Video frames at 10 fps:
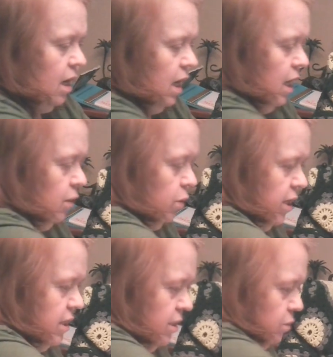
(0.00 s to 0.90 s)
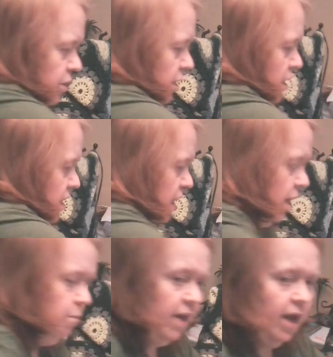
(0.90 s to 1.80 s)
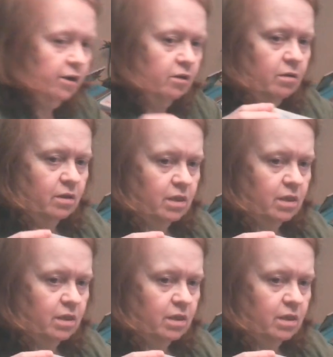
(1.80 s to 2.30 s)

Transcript: And what I did with this same pattern,